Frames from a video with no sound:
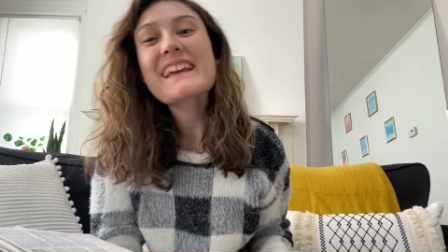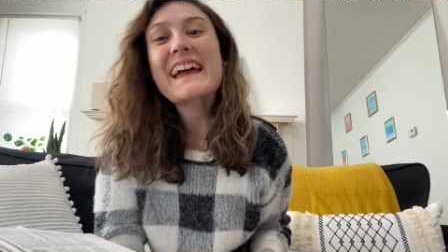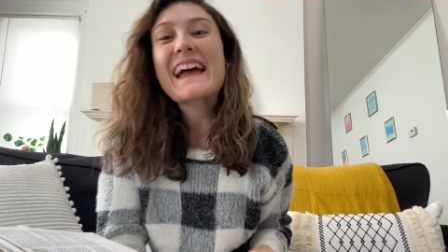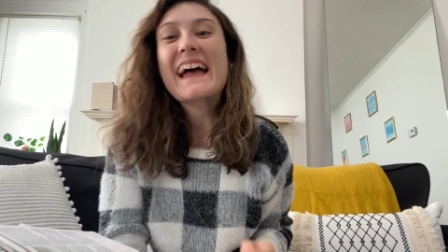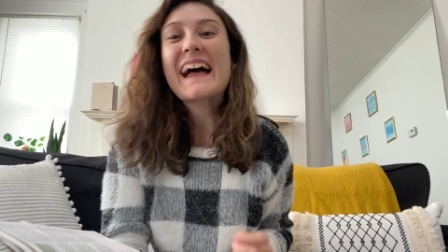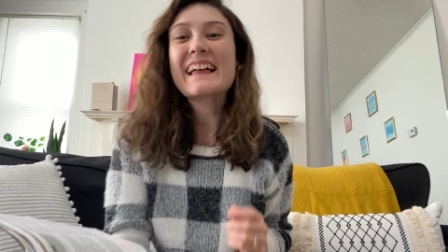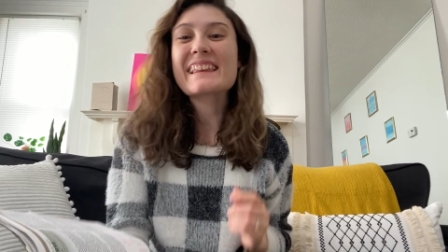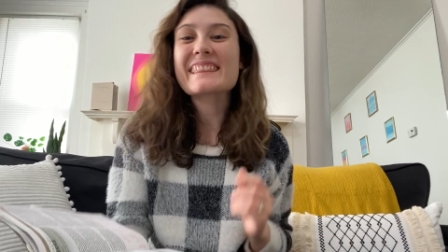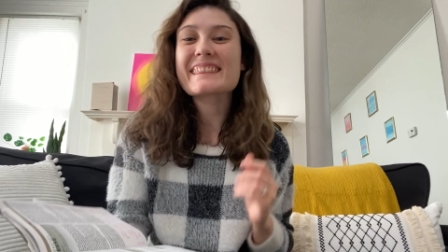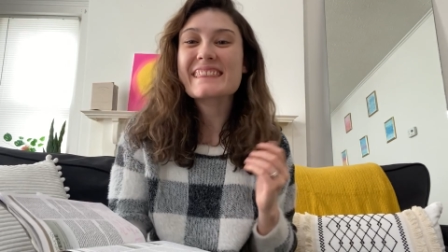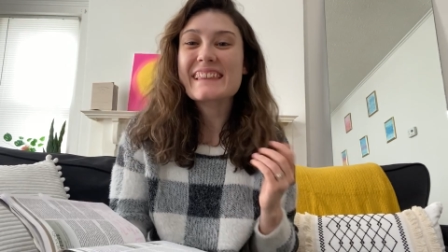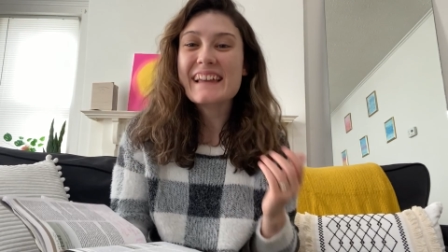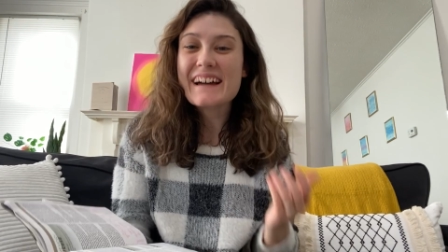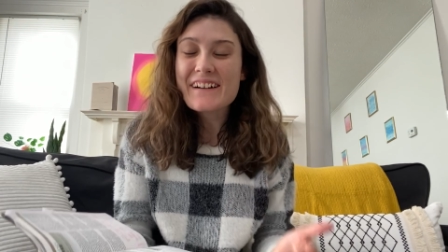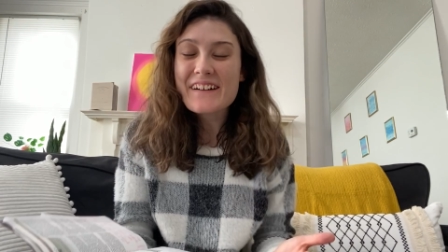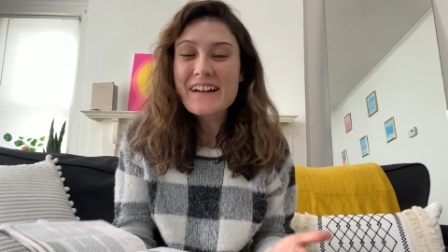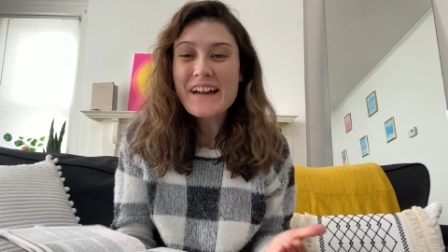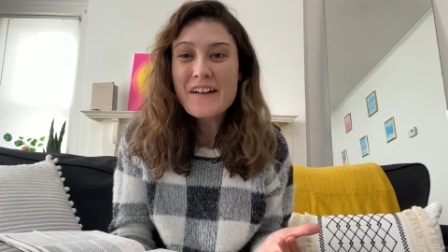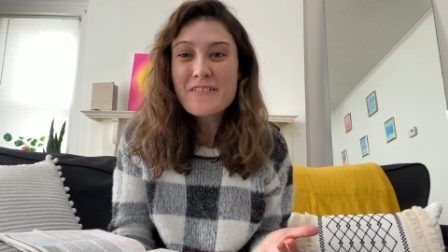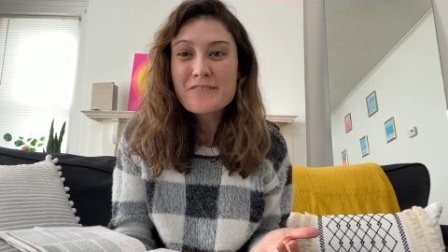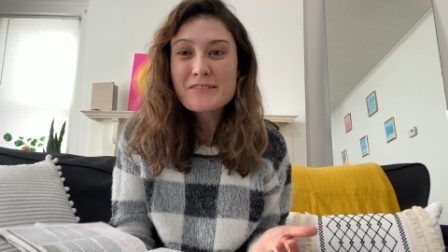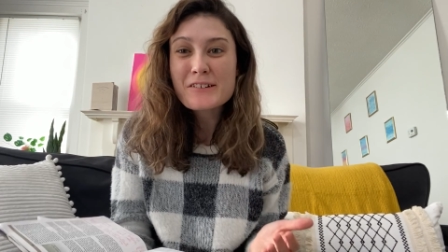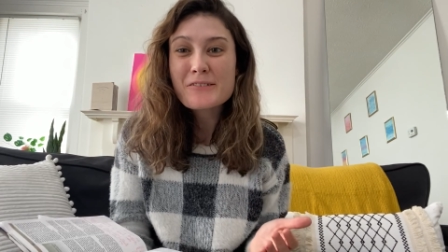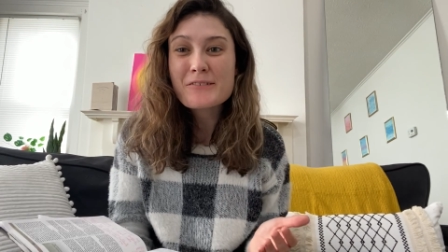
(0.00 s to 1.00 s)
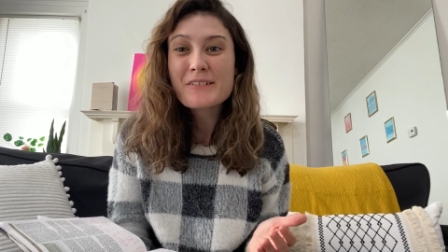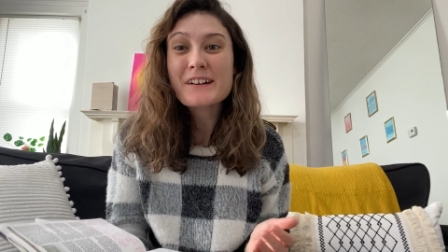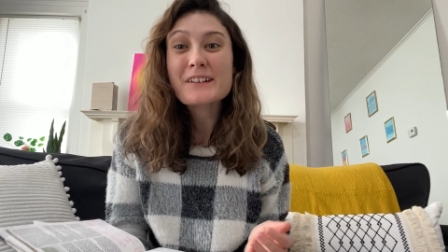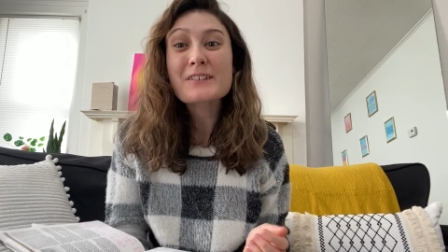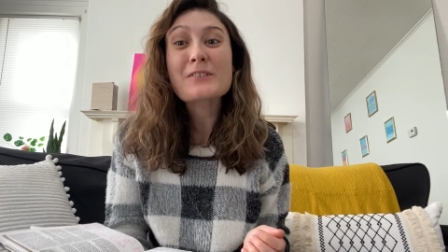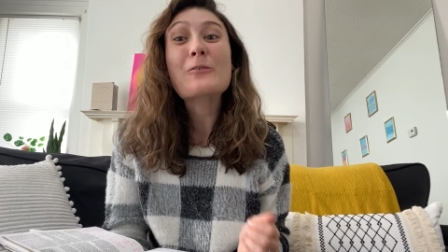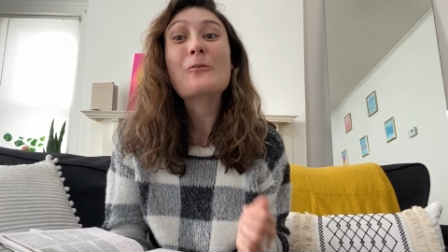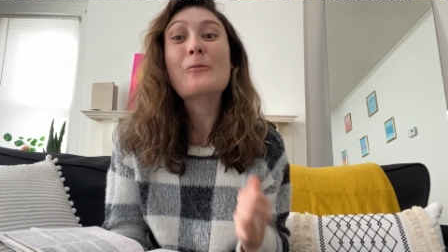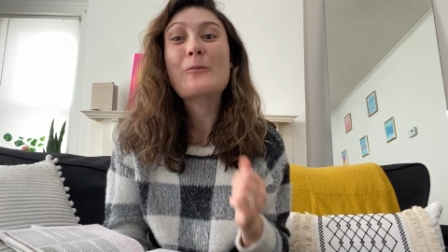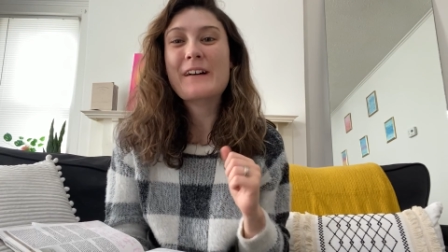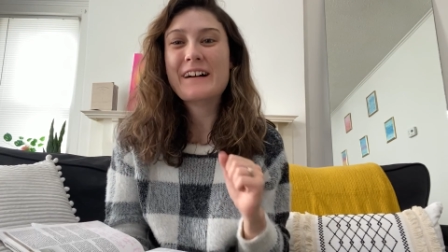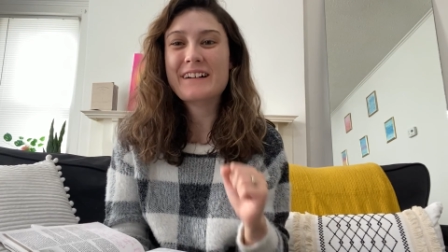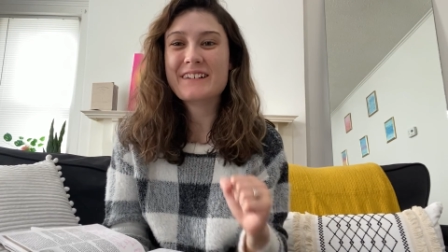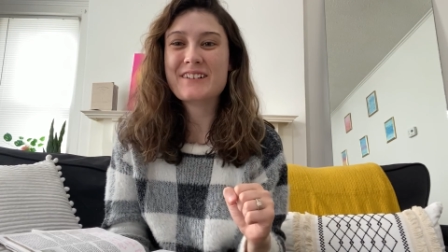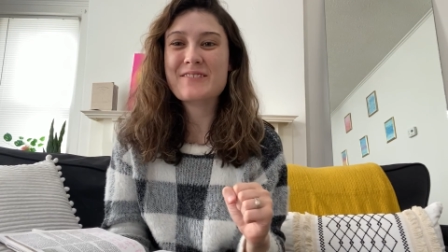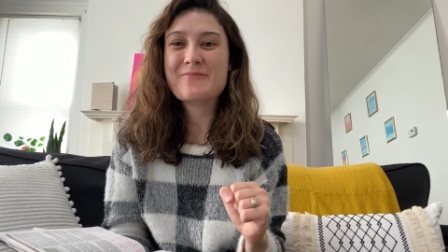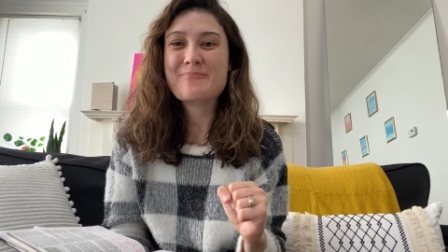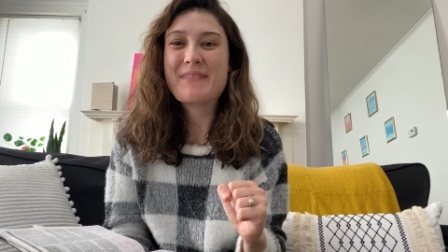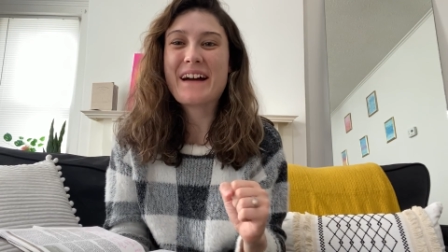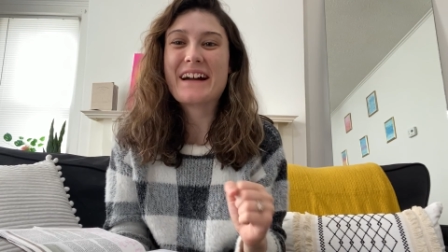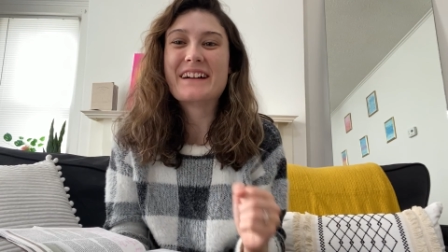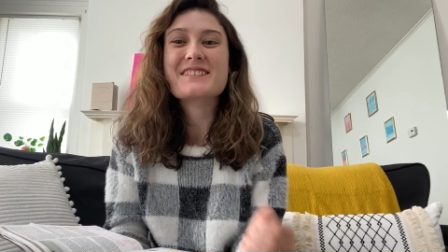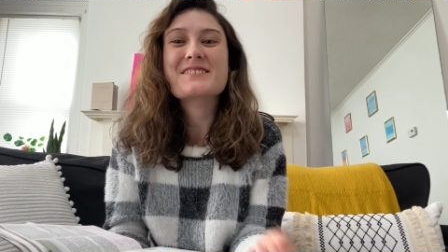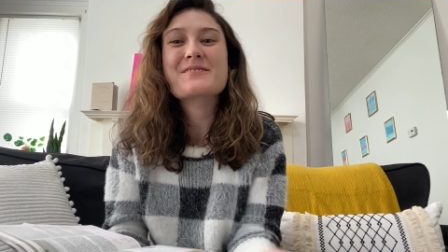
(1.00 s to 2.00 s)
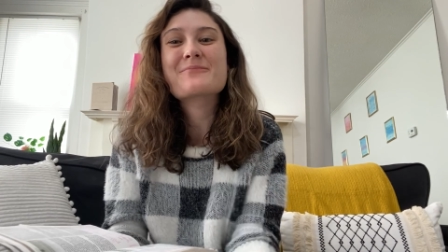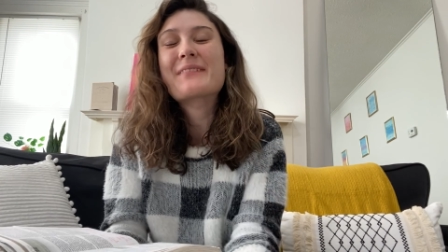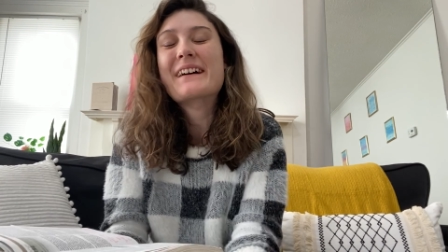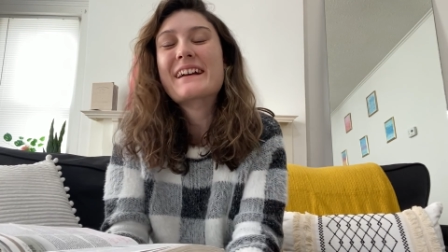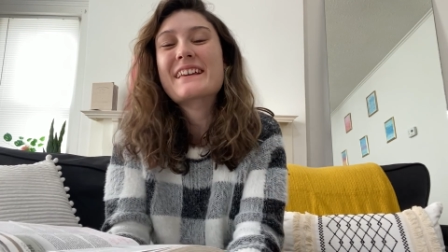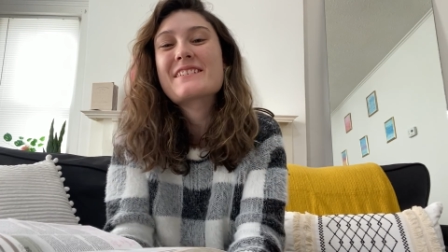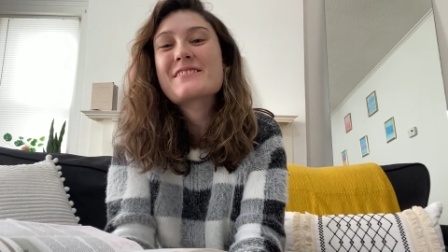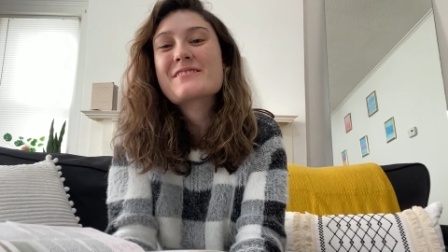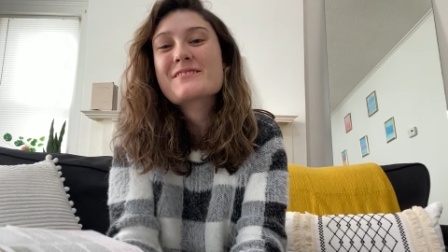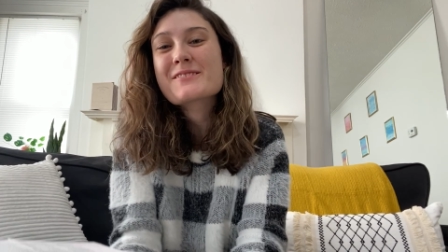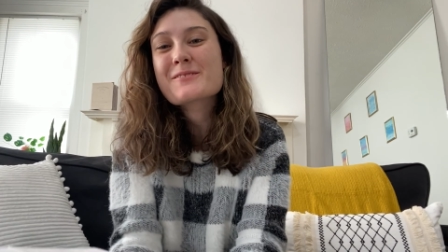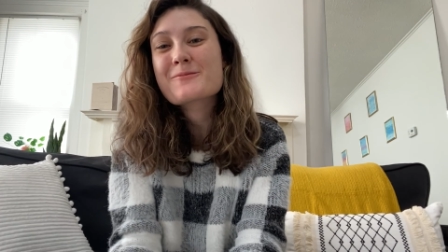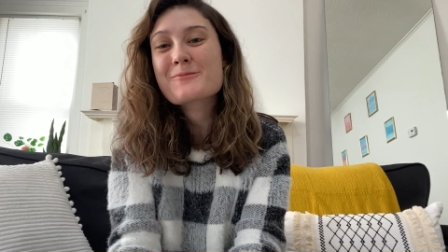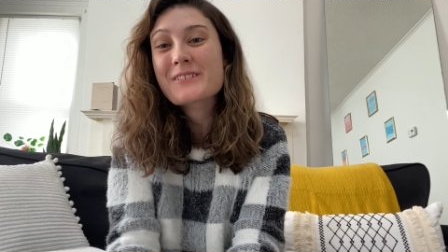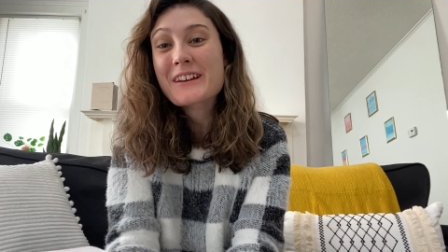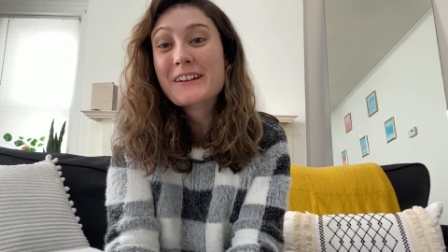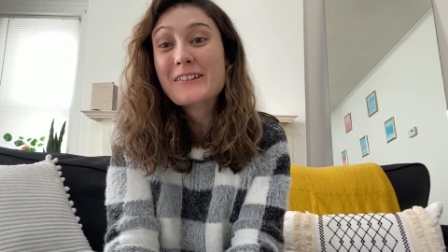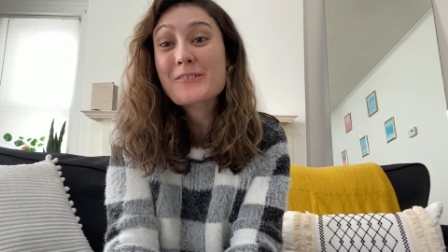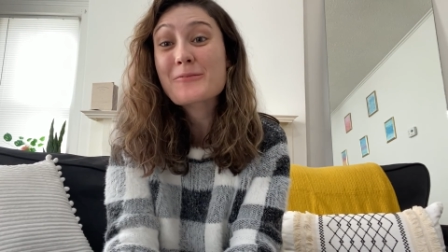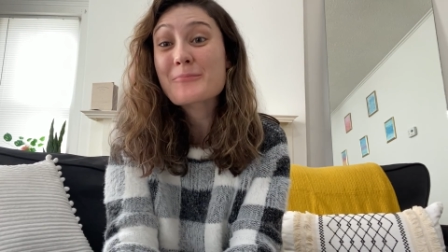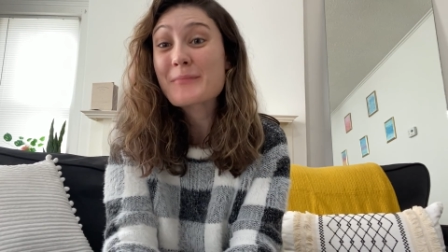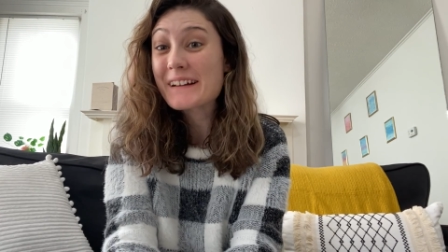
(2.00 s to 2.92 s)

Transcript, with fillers: Hello, everyone. Welcome back to my YouTube channel.